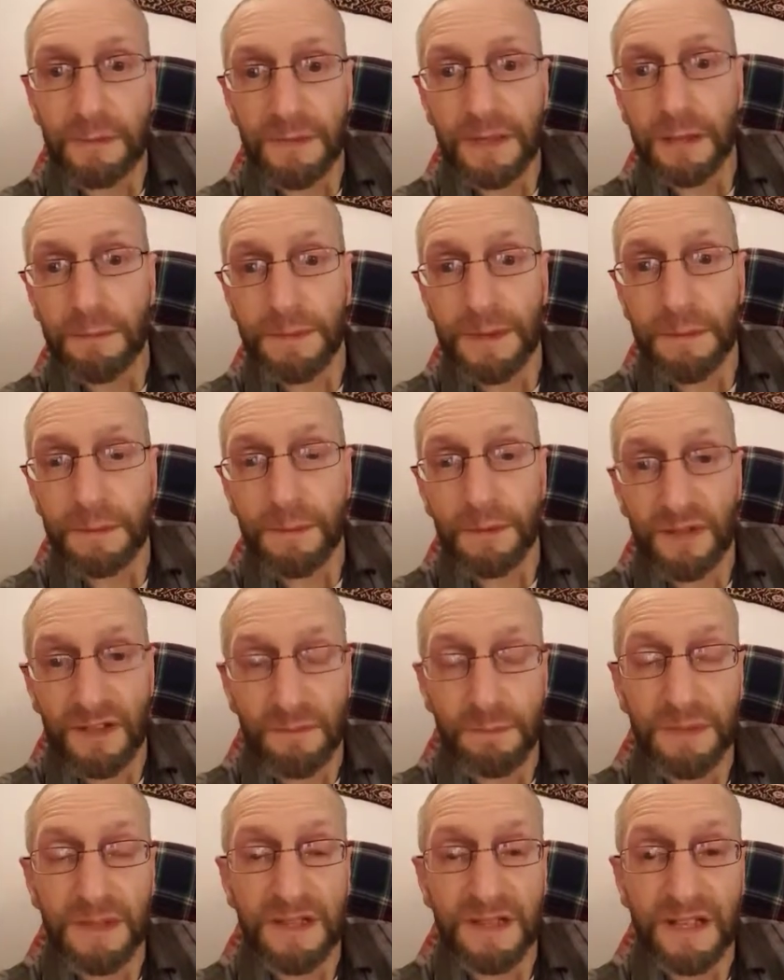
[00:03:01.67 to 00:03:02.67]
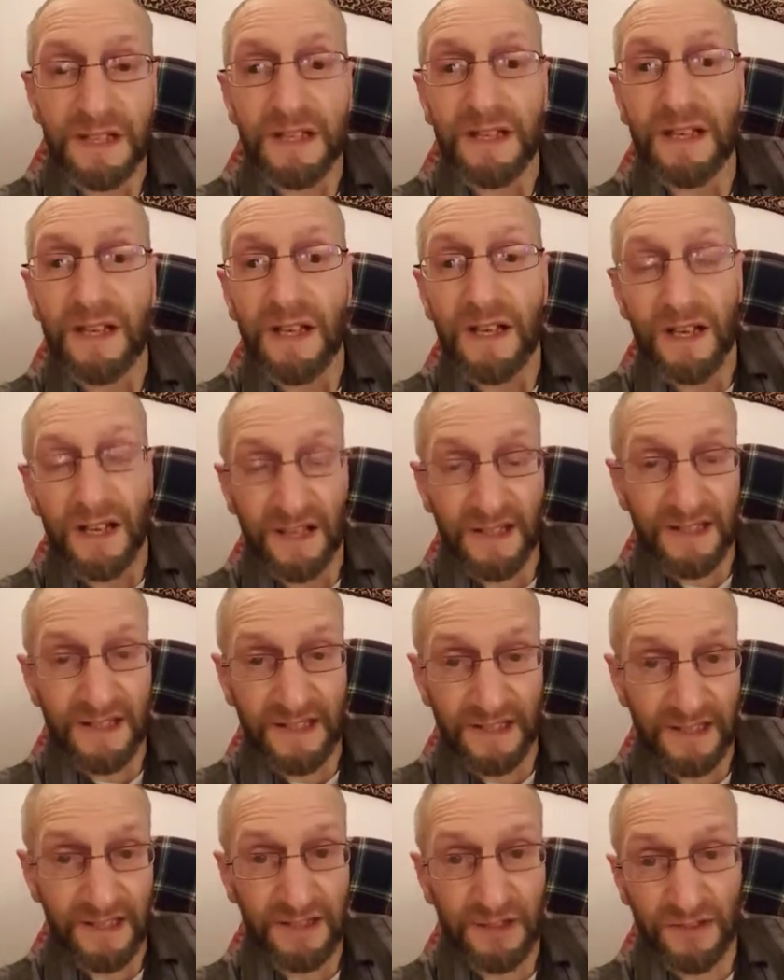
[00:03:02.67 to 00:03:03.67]
about people that have PDA. And
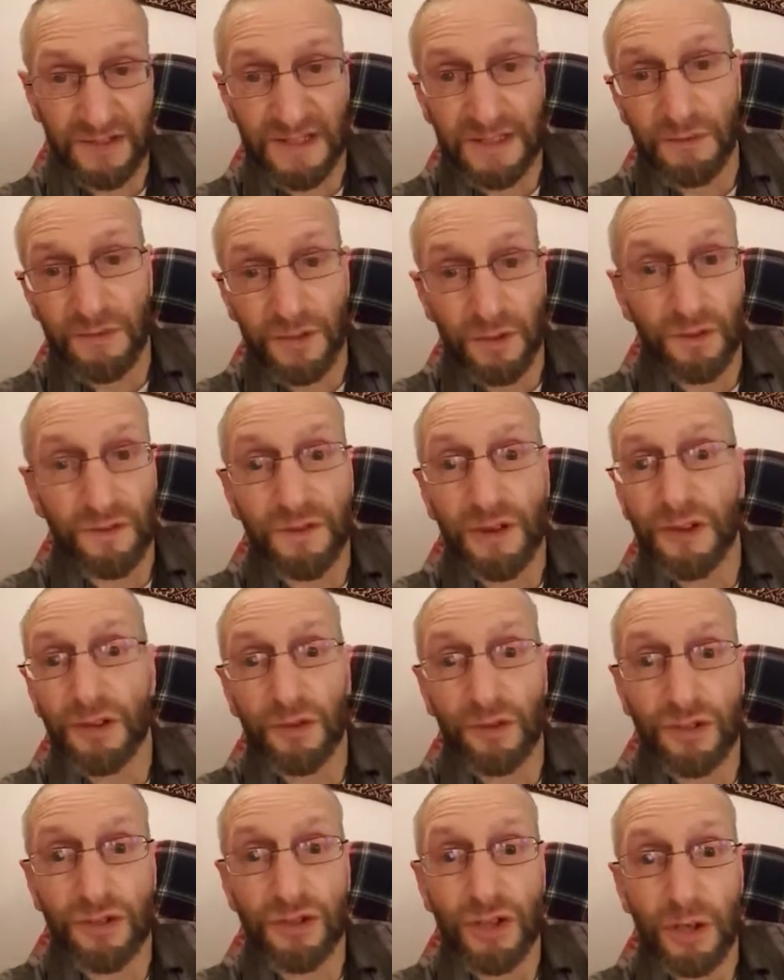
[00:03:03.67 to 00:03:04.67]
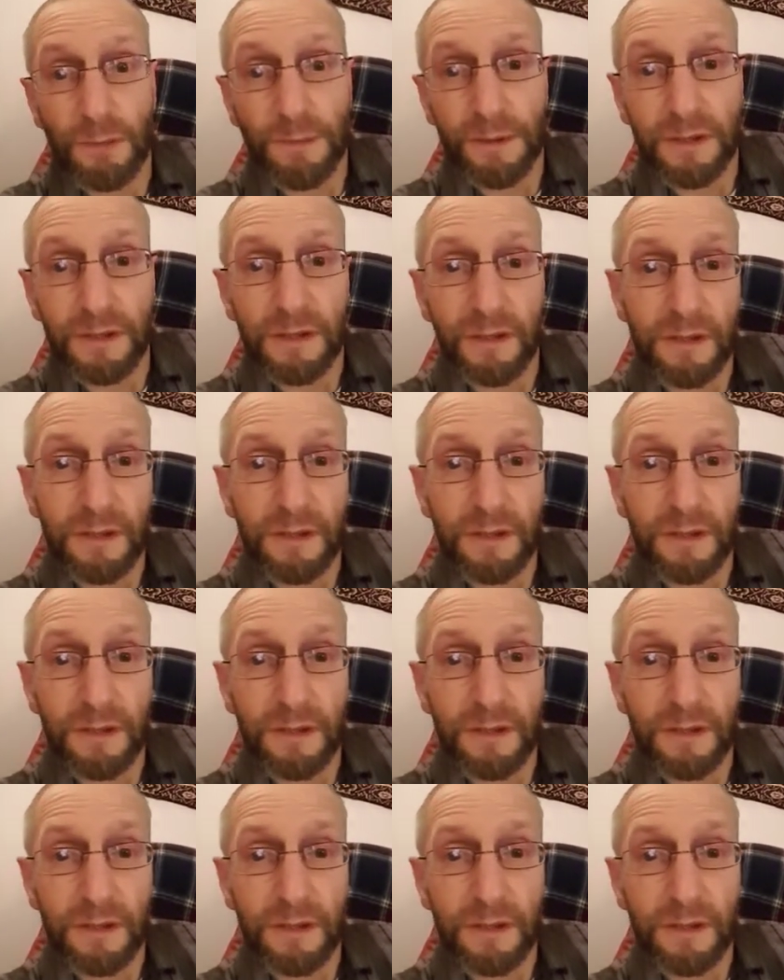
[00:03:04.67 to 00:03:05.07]
he does seem to do a very good job,